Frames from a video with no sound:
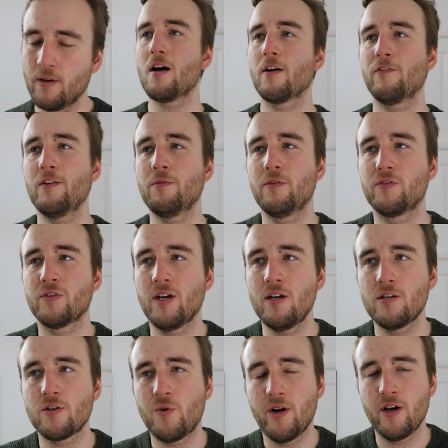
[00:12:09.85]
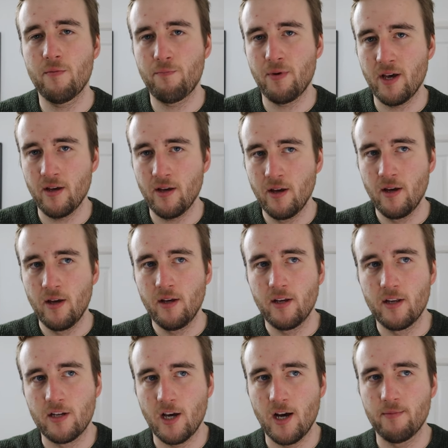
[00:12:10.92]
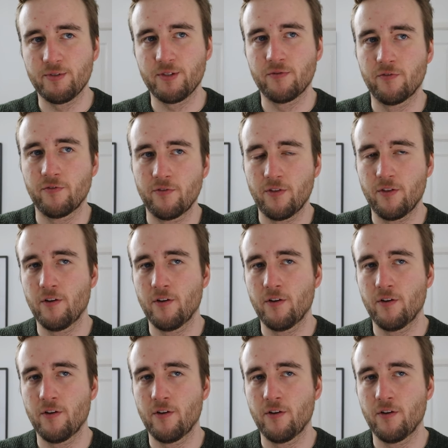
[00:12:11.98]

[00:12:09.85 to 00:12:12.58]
I think we've changed quite a bit in terms of